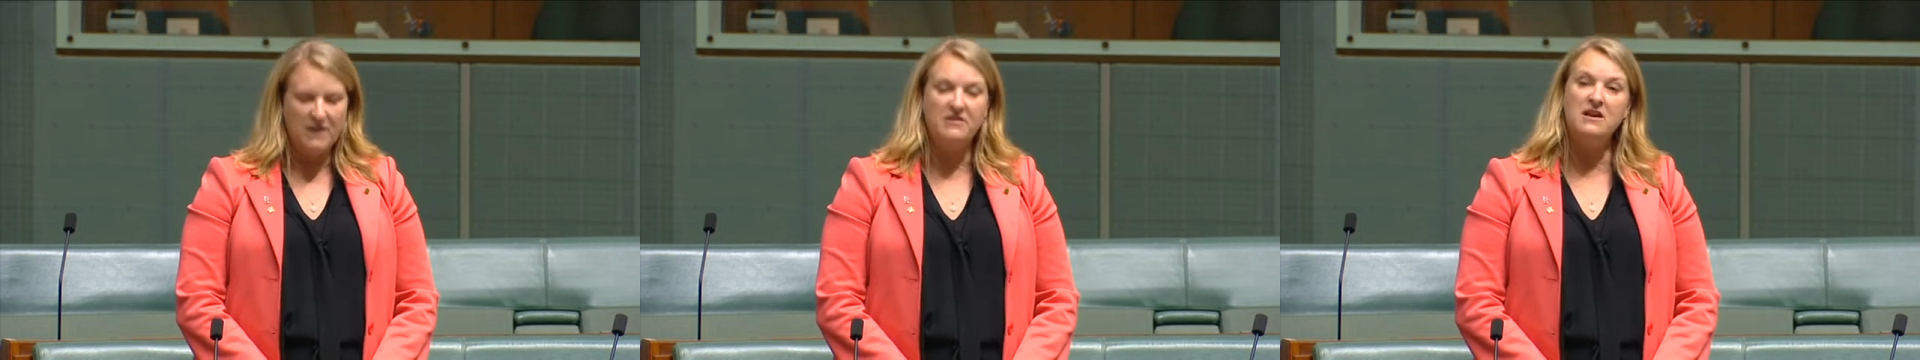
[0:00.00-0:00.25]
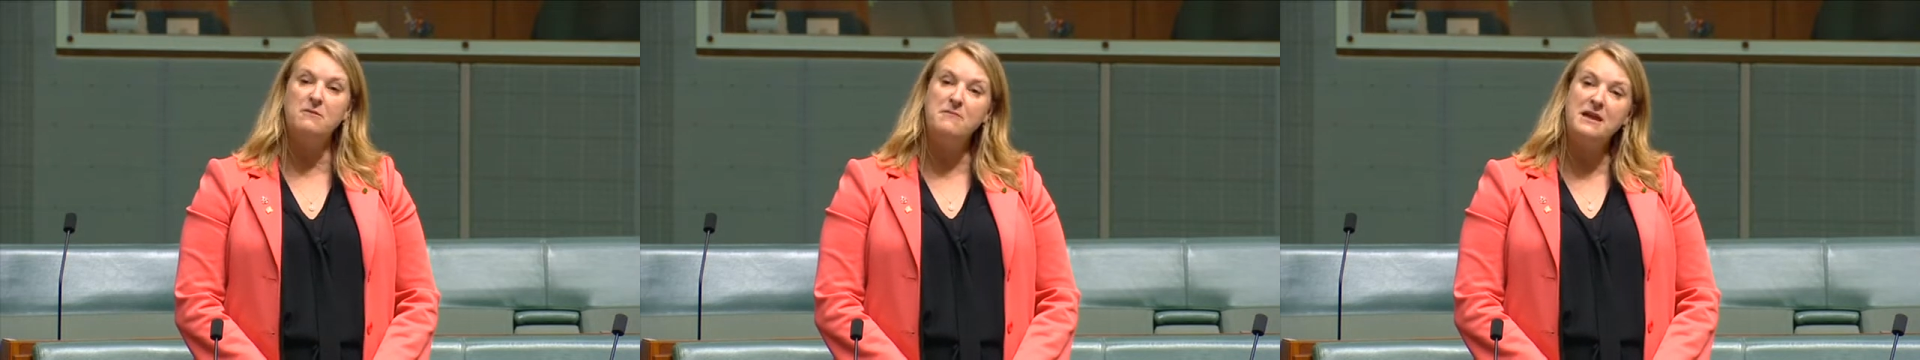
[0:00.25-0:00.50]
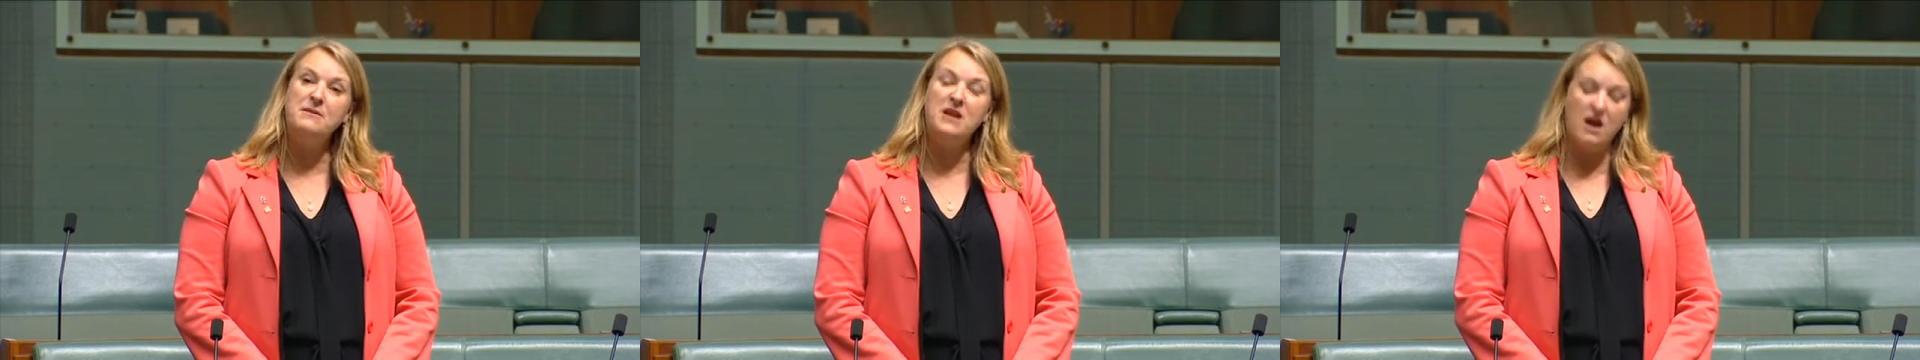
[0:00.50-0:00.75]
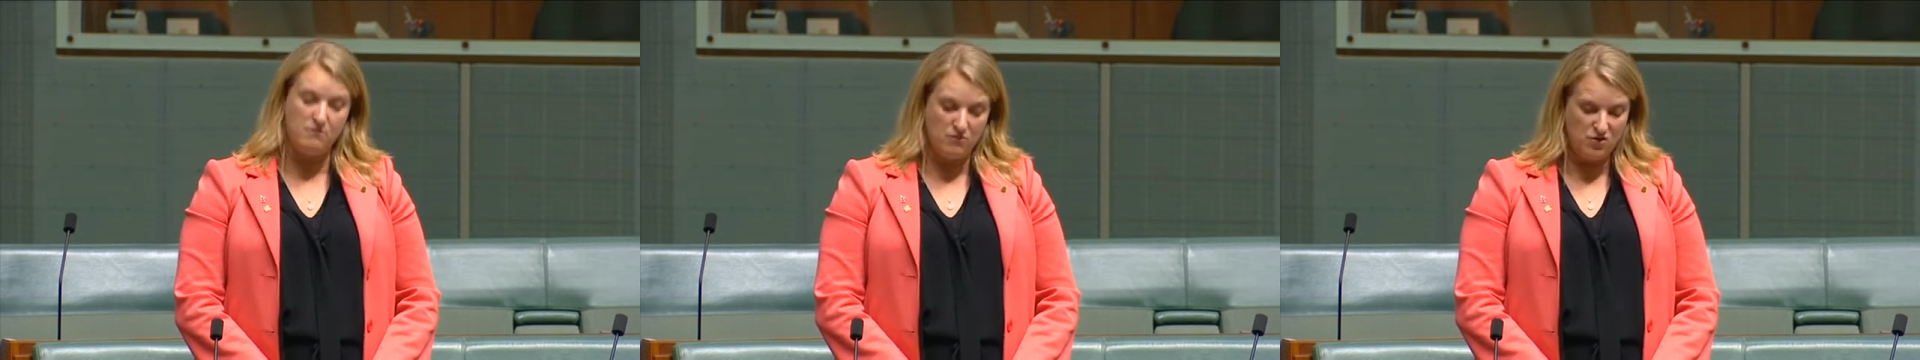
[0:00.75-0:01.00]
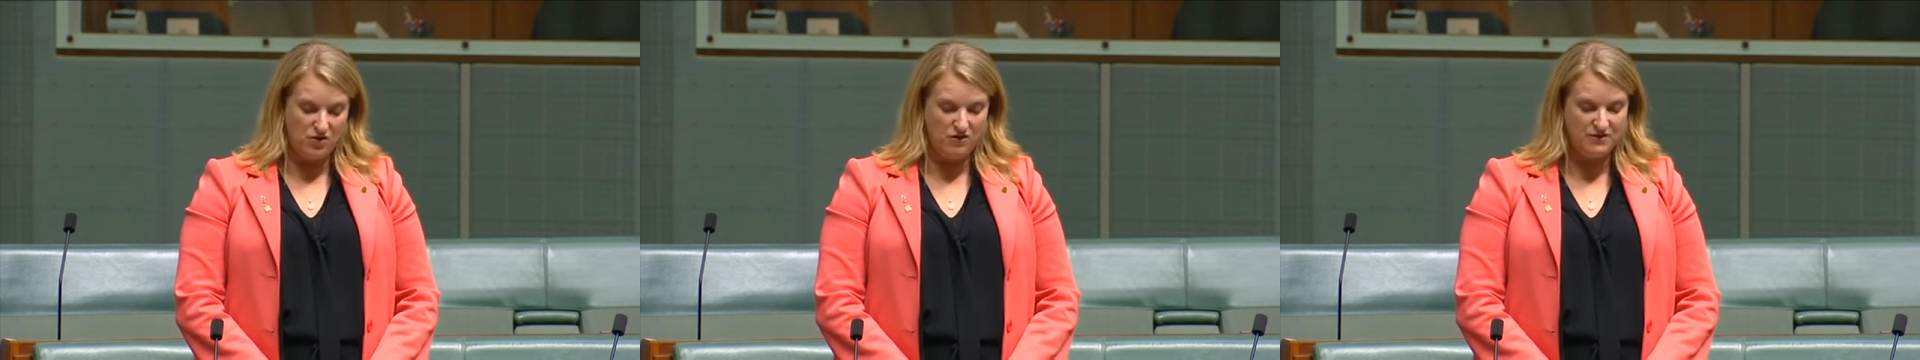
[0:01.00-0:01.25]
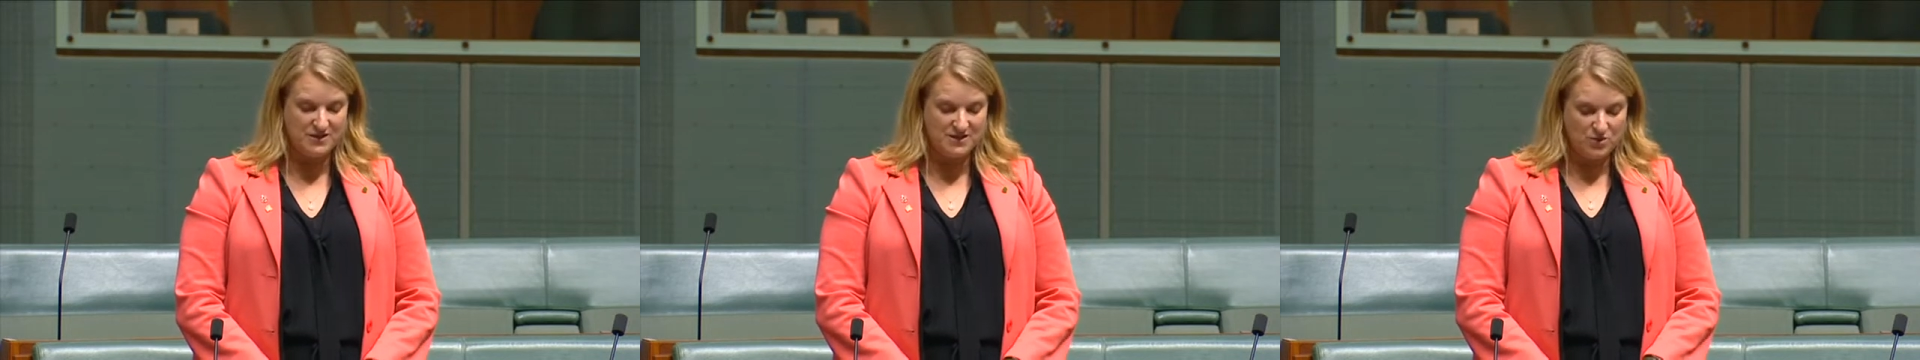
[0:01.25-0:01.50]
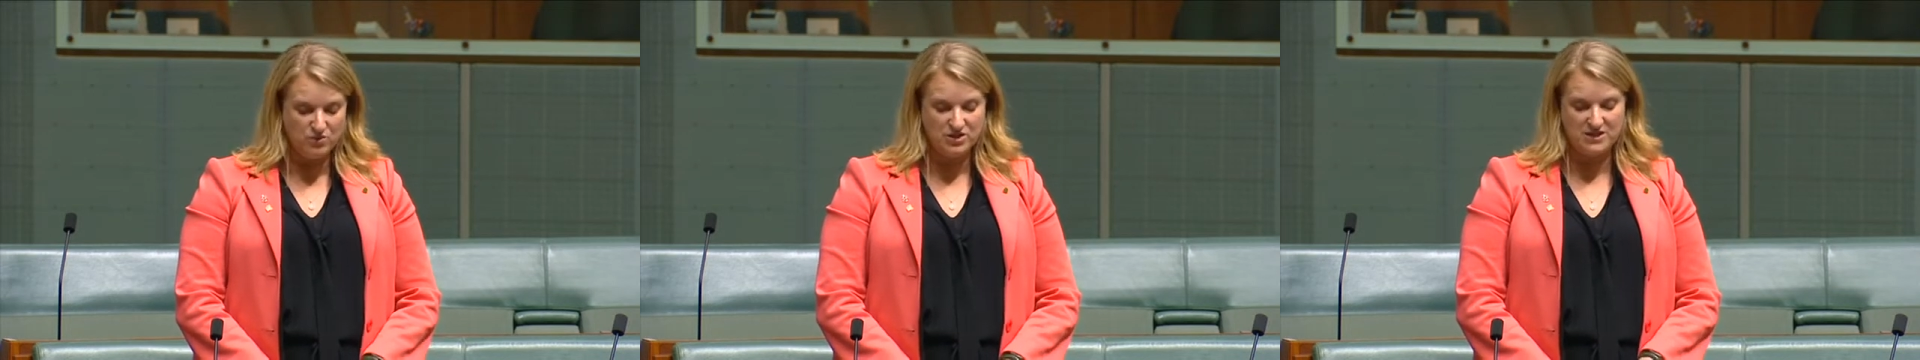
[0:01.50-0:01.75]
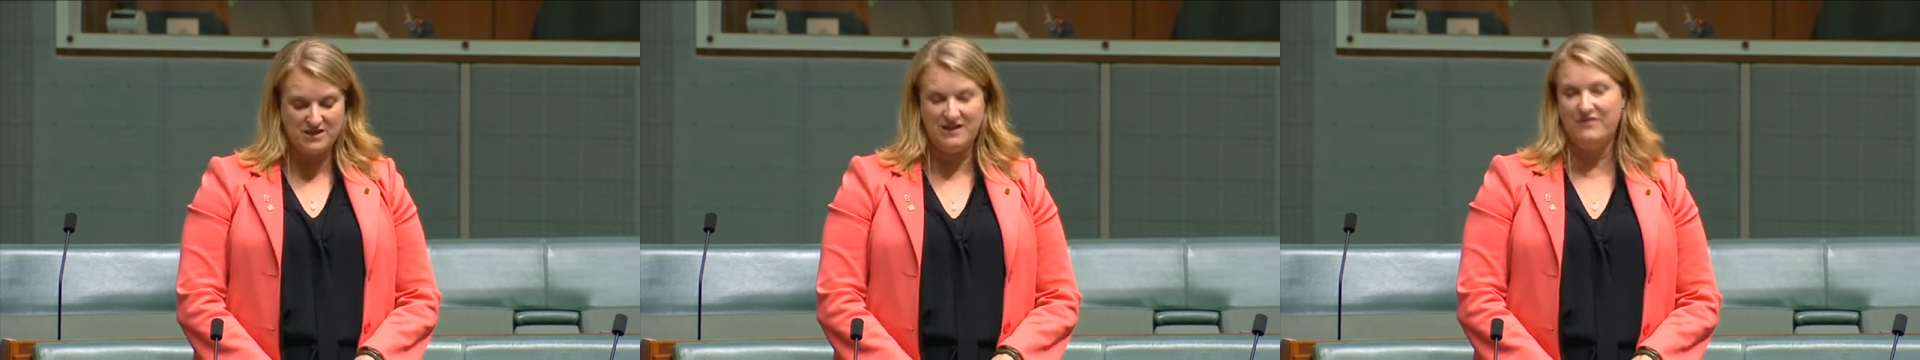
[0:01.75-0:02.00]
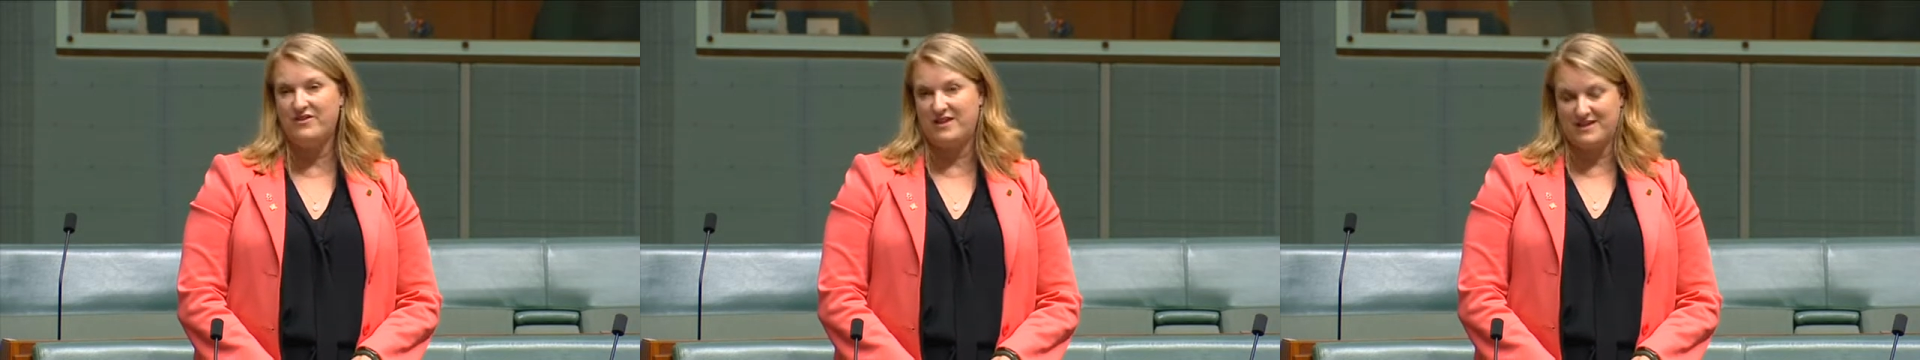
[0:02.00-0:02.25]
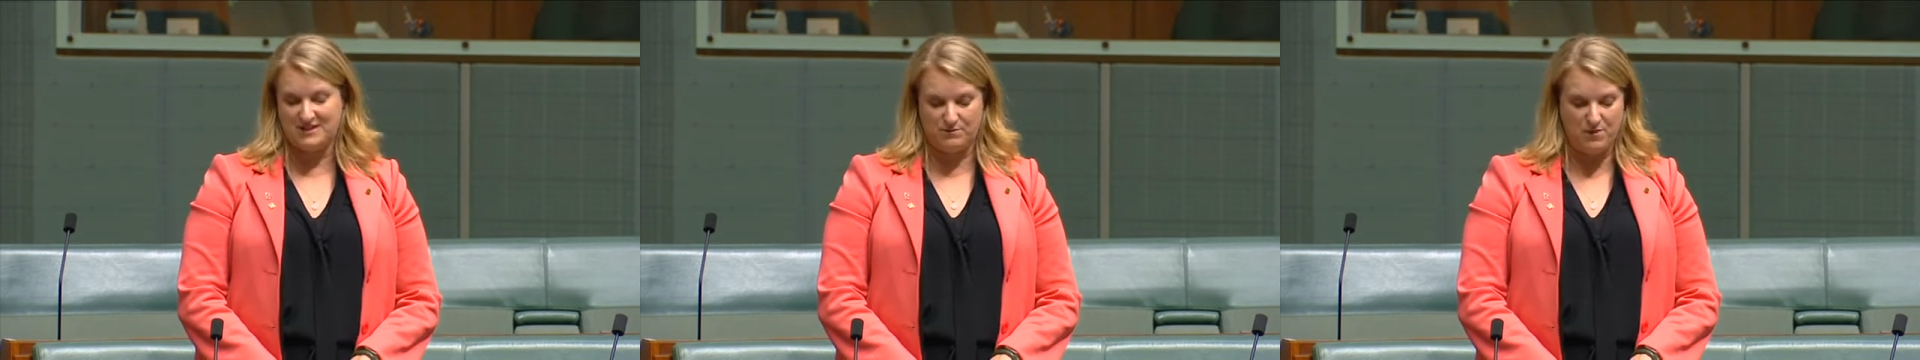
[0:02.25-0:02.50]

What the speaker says: The amendment I moved sought to deliver this